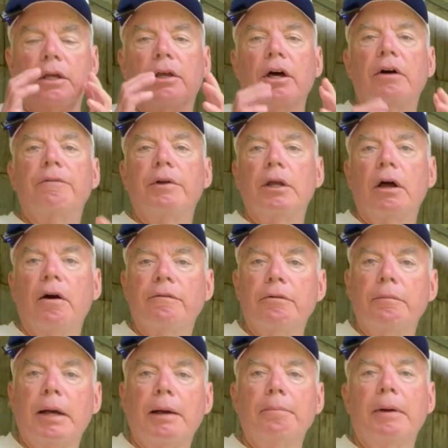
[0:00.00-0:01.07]
covering over
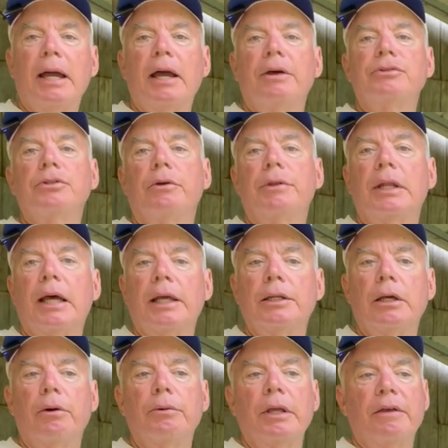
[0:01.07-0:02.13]
my mouth so that I
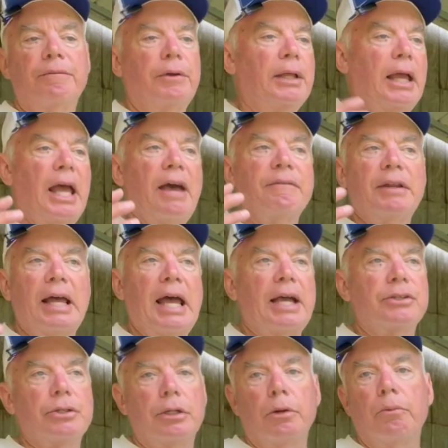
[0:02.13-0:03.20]
don't, if I have an
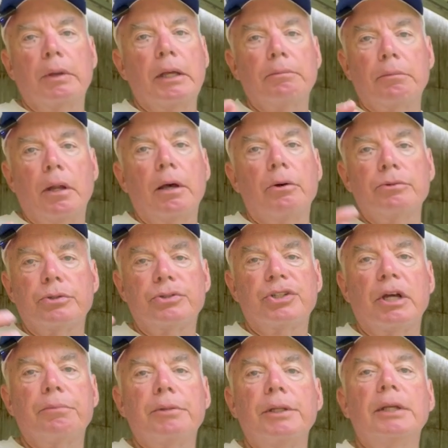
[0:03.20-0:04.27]
accident, wind blows or
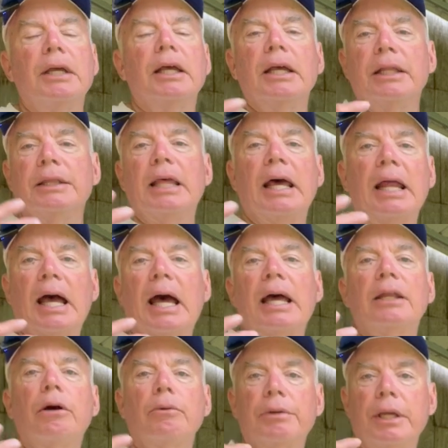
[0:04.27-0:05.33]
something, that I
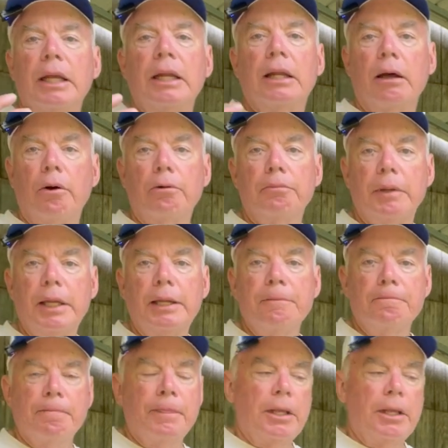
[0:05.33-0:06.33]
don't get it on me.